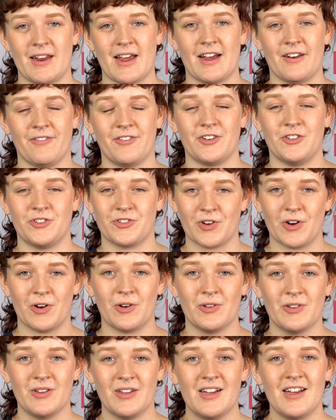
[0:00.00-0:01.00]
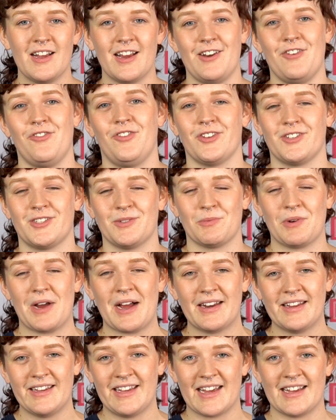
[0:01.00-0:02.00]
out of control and you've got some
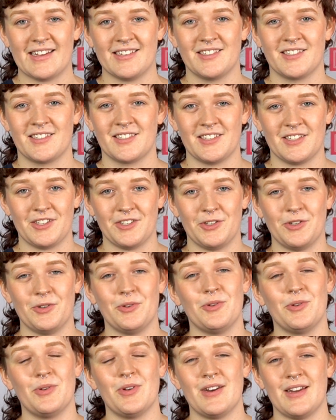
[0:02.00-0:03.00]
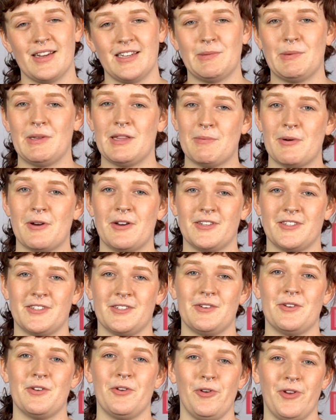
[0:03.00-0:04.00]
rowdy guests, you need to be the
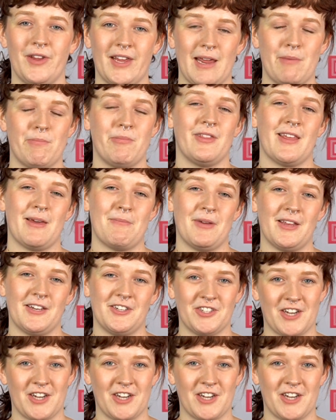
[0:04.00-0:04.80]
person who keeps them in